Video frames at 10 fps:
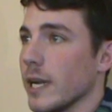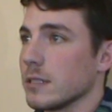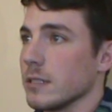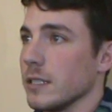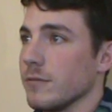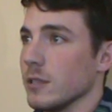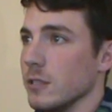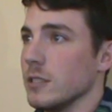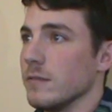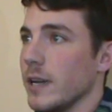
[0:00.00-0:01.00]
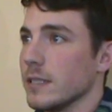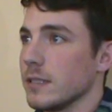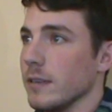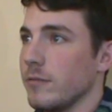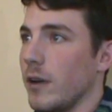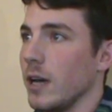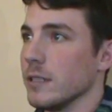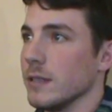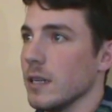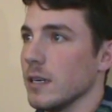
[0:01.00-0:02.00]
were actually Fallujah vets. They
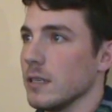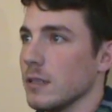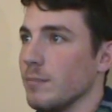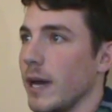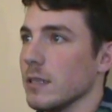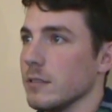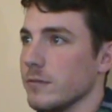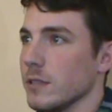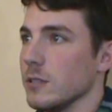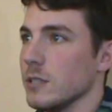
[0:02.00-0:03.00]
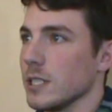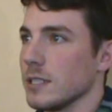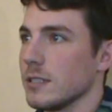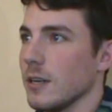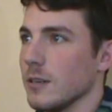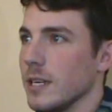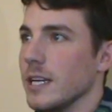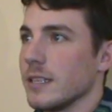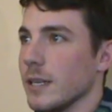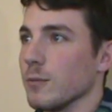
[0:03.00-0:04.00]
fought in the, the Battle of Fallujah, so
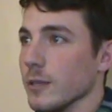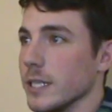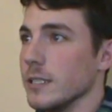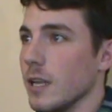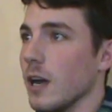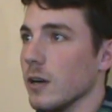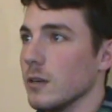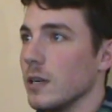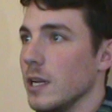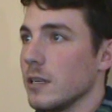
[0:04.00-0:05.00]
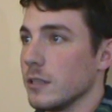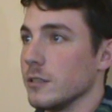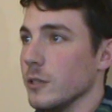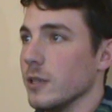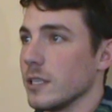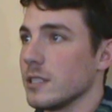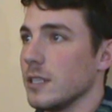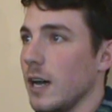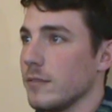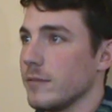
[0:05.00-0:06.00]
they really know or knew their
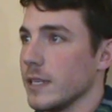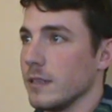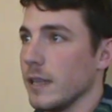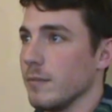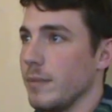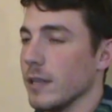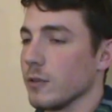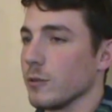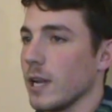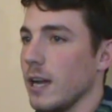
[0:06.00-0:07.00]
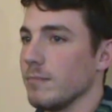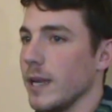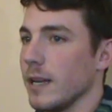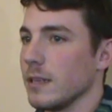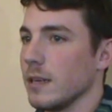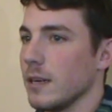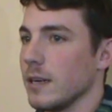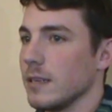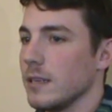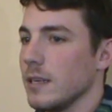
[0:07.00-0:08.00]
stuff and they'd been through combat.
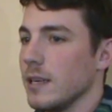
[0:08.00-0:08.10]
Uh,